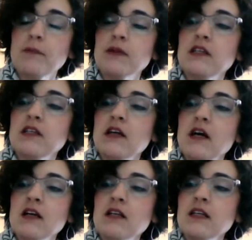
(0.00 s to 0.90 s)
But the
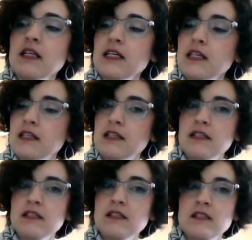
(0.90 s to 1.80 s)
yarn
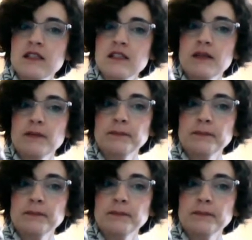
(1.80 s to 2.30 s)
is